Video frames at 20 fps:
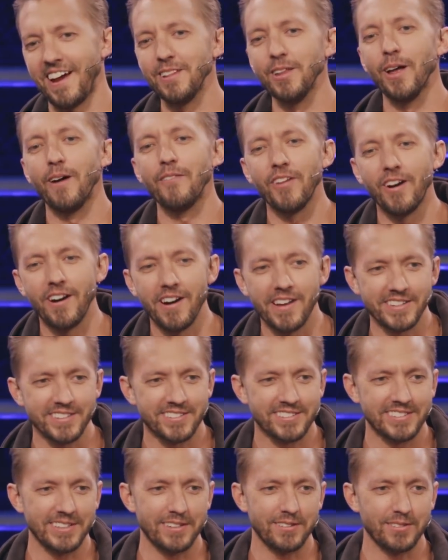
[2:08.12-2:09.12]
I love the
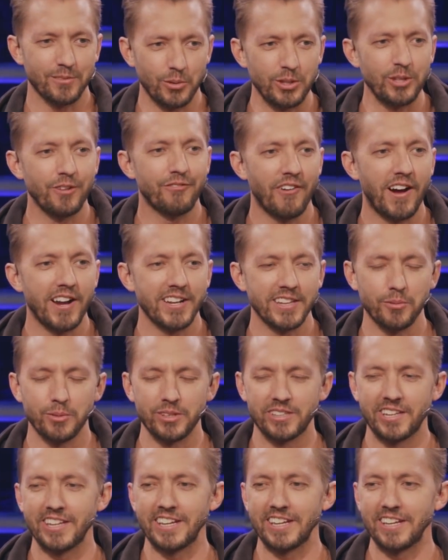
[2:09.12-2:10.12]
honesty when you finally
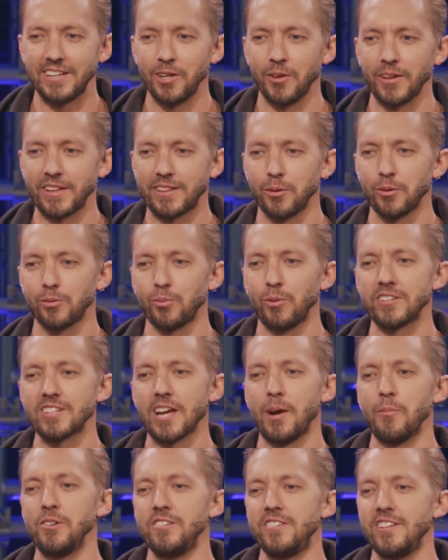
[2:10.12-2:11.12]
would get it. You know, like there was one
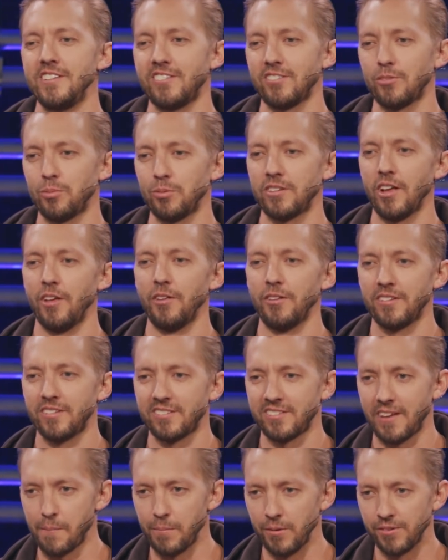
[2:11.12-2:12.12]
time when Jesus was telling his
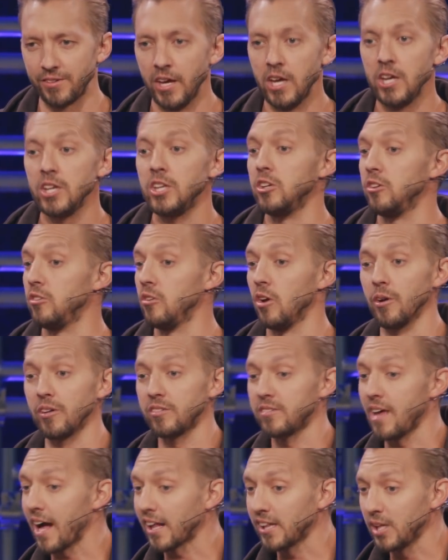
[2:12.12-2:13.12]
disciples, You know
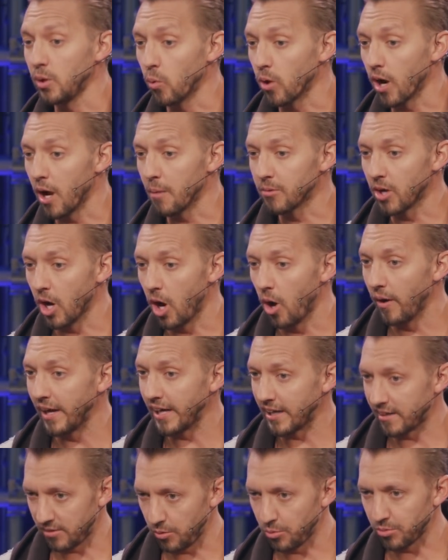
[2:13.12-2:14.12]
exactly where I'm
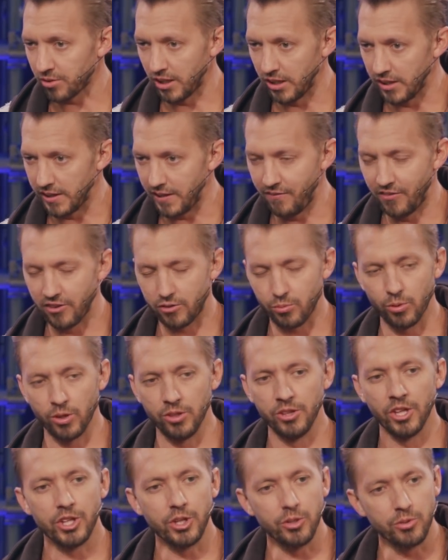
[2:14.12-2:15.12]
going, because he was going to leave this
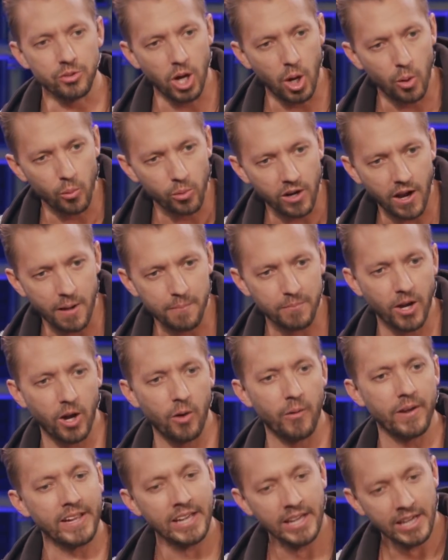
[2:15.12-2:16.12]
world. You know where I'm
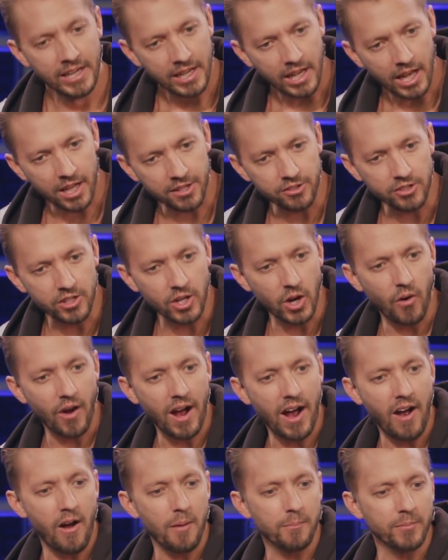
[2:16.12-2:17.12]
going, and you know
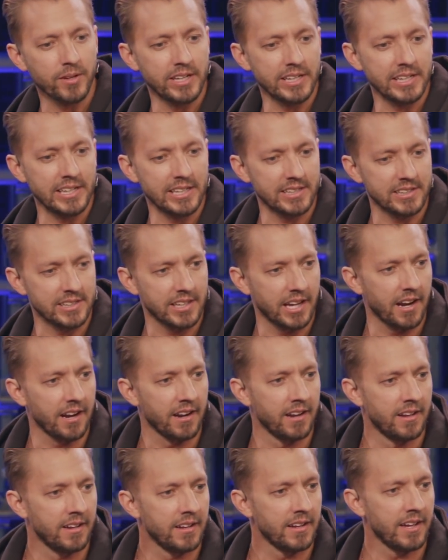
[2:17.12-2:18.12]
how I'm going to get
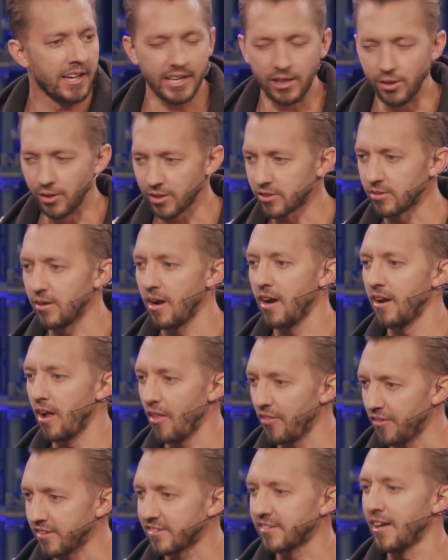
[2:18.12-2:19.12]
there. And he looked around.
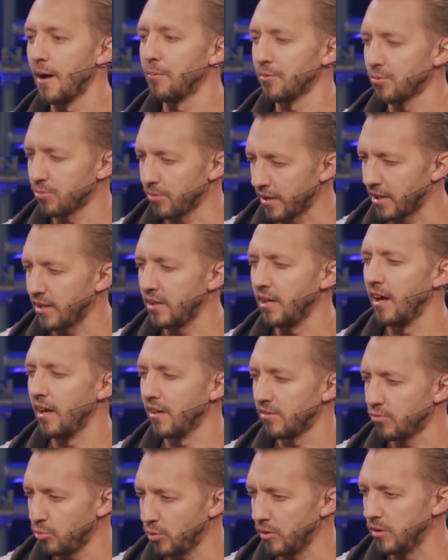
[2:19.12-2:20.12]
All the disciples were like,
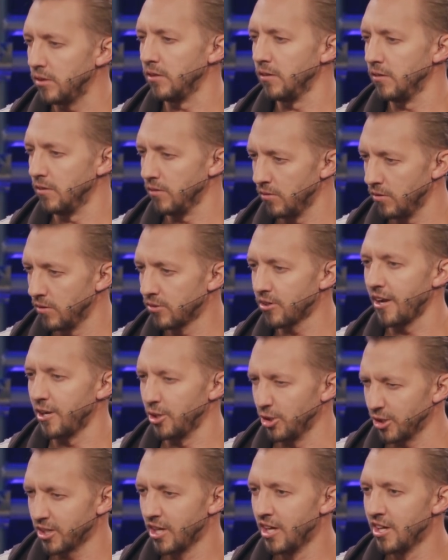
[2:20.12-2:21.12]
"Yes, we do." Trying
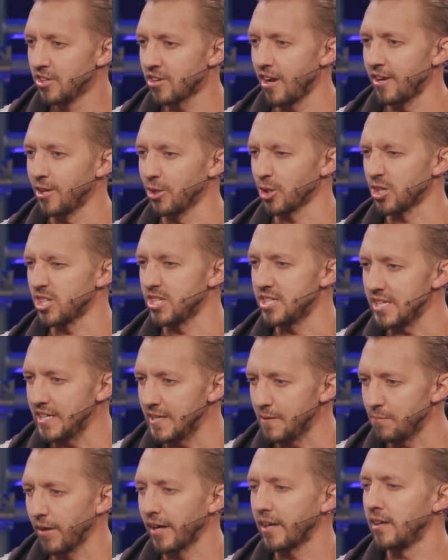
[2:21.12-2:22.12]
to look, trying to look
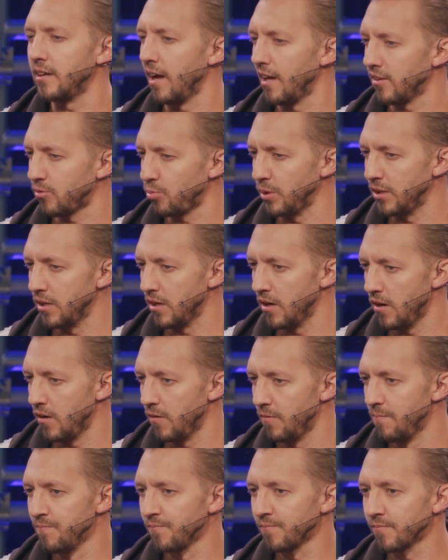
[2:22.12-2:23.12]
deep. Like, "Yes, we
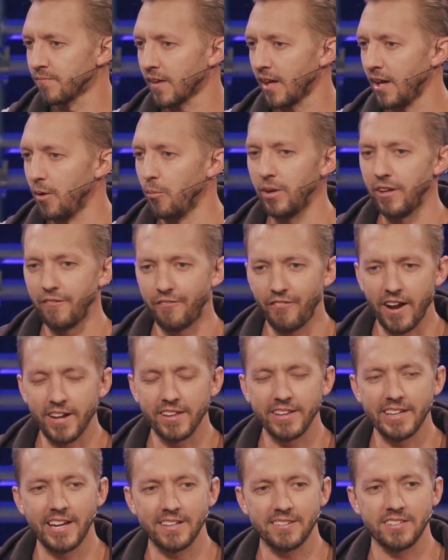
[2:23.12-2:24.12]
know." And when he
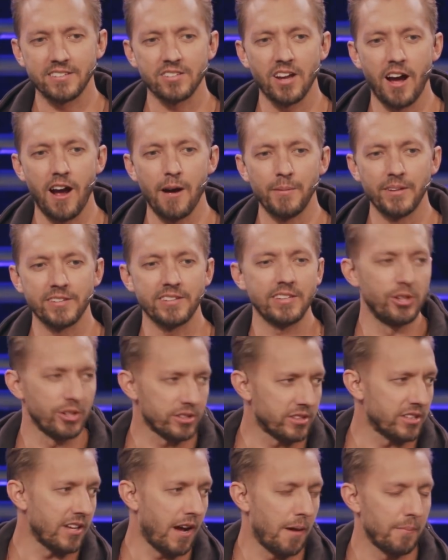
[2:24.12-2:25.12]
finally got to Thomas, he
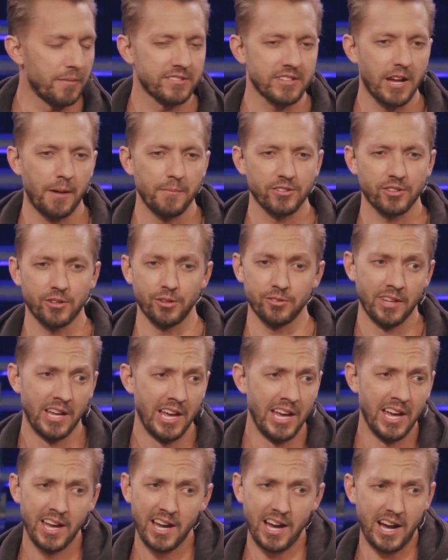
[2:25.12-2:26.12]
looked at Thomas. Thomas goes,
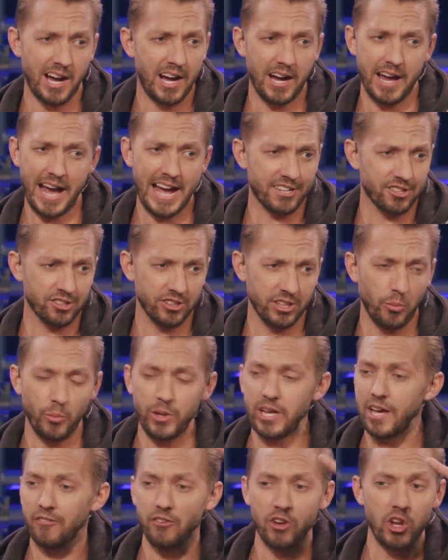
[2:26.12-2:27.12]
uh, "Actually,
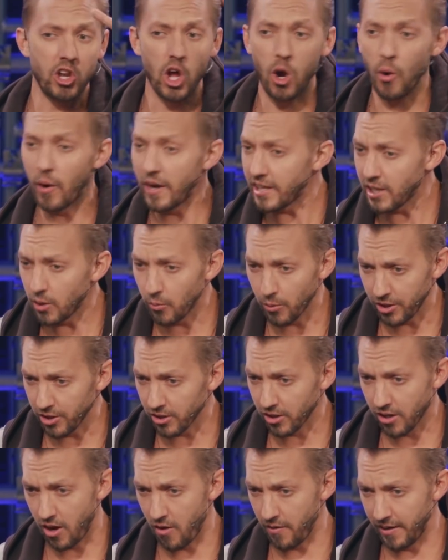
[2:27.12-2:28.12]
we have no idea where
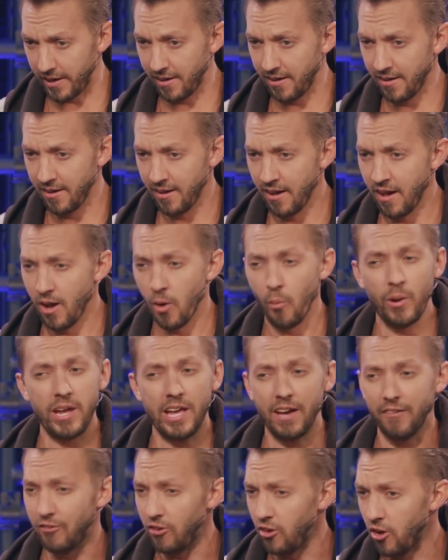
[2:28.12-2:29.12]
you're going. We
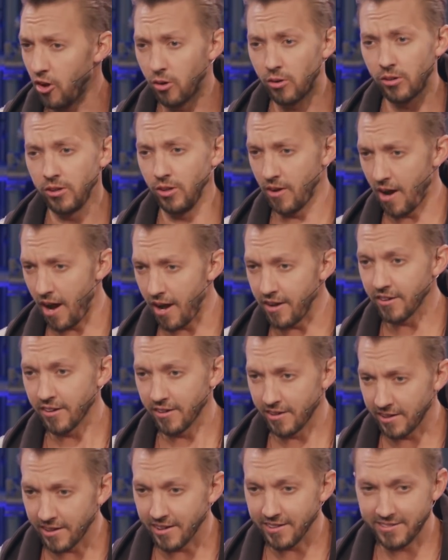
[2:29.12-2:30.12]
have no clue how you're
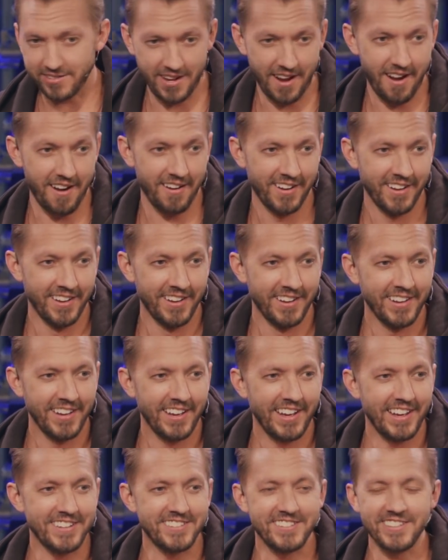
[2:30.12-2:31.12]
going to get there."
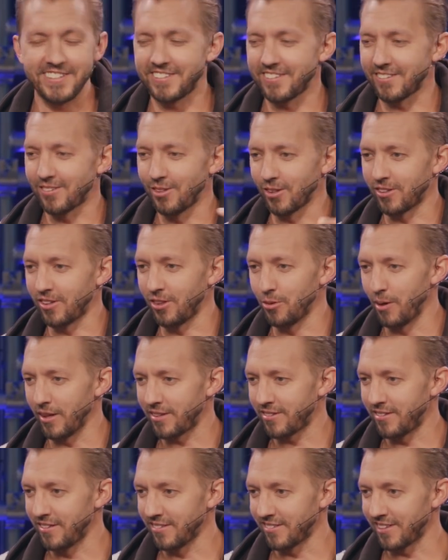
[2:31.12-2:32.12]
And Jesus looked to the
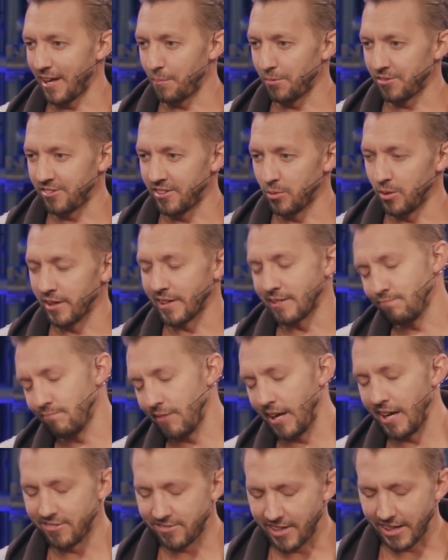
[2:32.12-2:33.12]
rest of the disciples, and they were like,
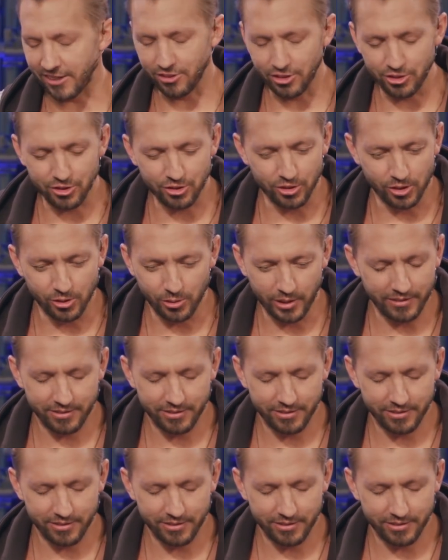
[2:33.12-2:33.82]
"Man, it's actually true.